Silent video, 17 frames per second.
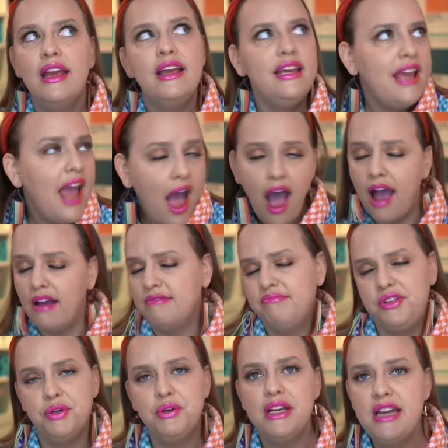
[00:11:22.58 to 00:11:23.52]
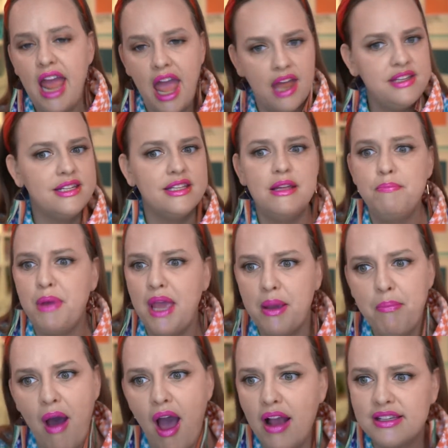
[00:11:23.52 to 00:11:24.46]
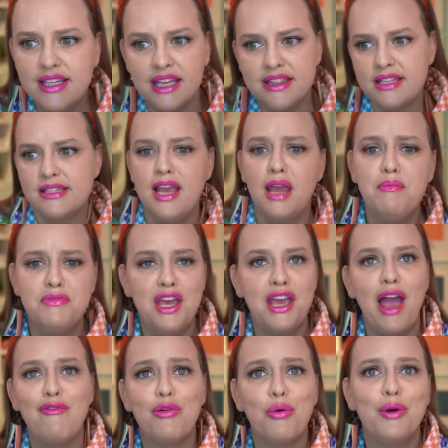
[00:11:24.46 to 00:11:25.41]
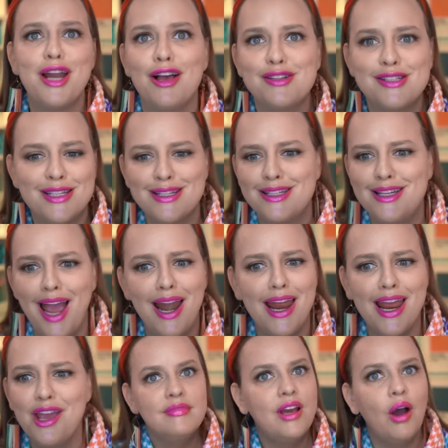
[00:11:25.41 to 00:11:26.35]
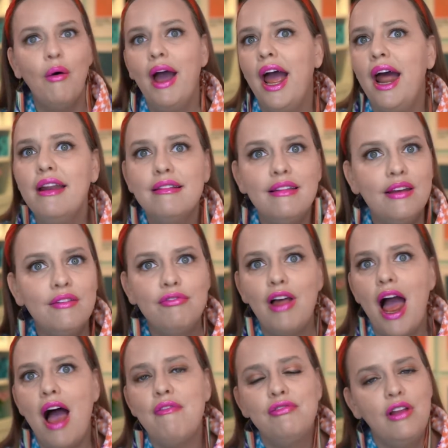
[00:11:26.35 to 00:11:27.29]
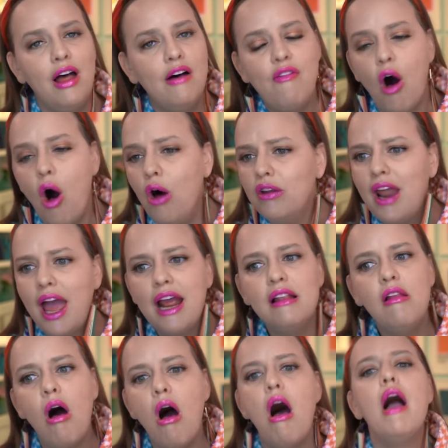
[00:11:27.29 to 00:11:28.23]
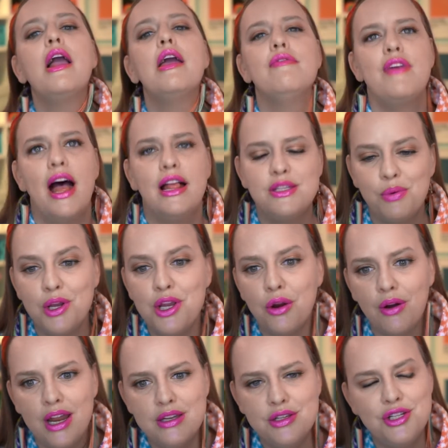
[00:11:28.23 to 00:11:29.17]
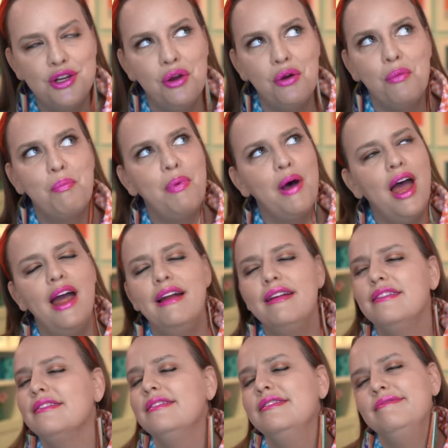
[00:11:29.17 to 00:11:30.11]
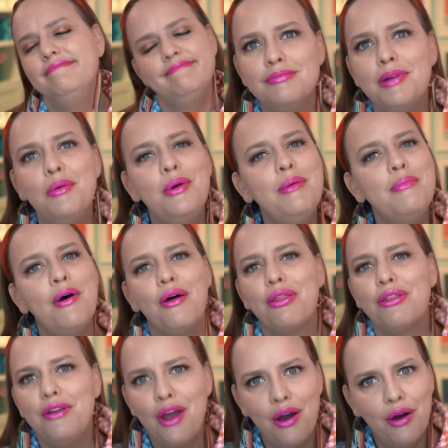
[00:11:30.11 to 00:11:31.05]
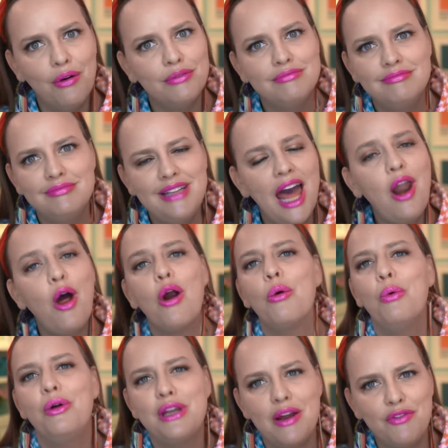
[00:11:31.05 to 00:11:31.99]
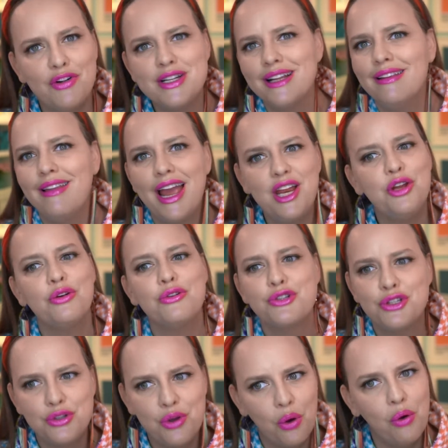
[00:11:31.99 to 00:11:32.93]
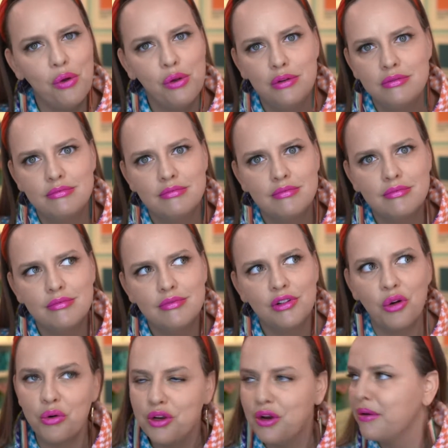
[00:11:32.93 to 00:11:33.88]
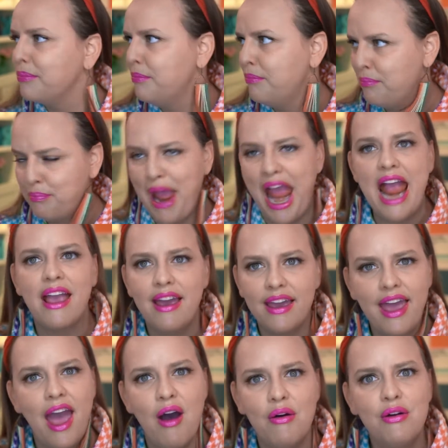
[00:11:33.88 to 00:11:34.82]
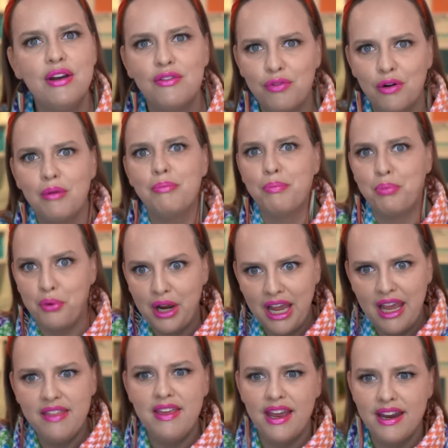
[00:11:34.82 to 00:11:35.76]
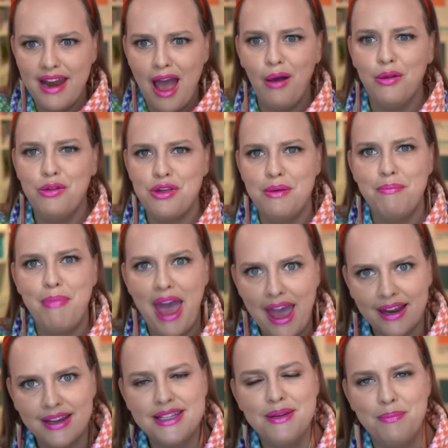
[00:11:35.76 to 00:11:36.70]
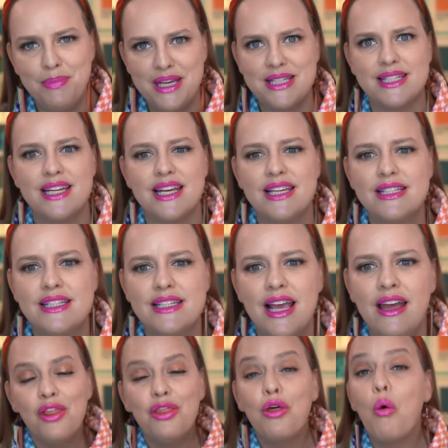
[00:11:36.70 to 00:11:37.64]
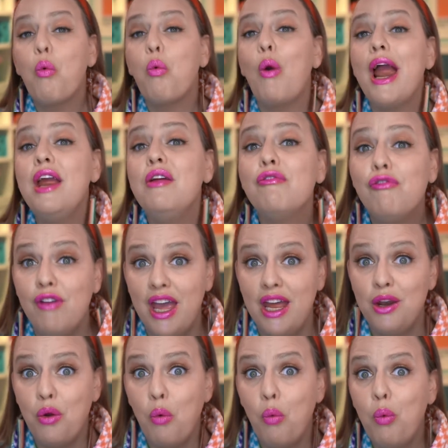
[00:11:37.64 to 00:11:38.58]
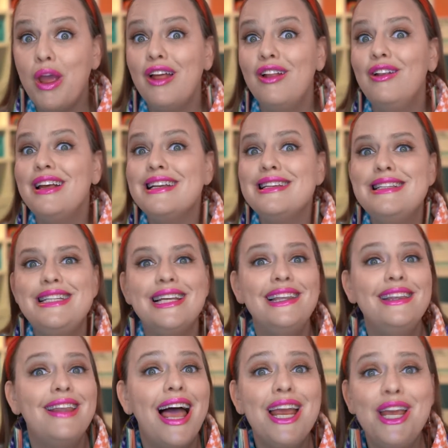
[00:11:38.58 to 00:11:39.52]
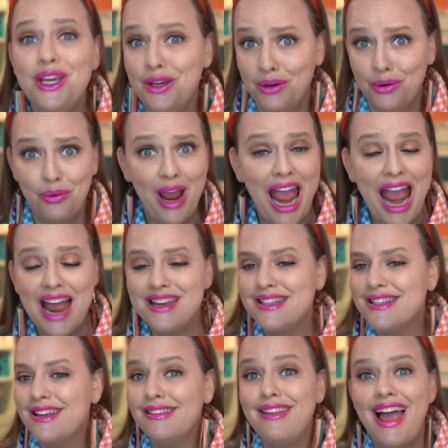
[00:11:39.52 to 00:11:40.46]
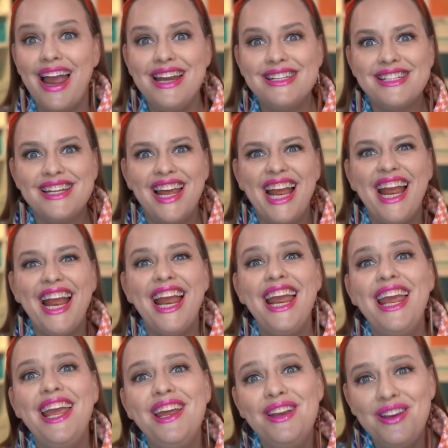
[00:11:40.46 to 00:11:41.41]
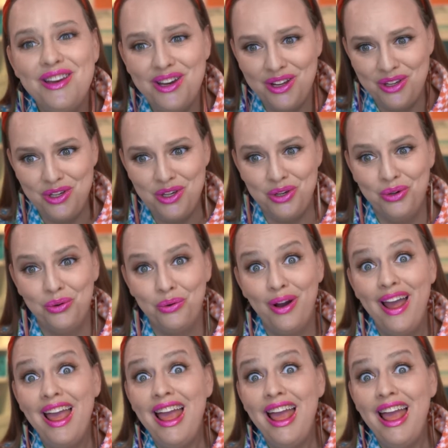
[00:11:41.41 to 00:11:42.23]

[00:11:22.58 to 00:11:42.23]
Yeah, you can head to the big box, get the same thing everyone else is getting. Go ahead and live, laugh, love all night long if that's what you're into. But we both know that art will never delight your soul or your bank account if we're bringing the analogy back to business. The right fit will delight you and delight in you.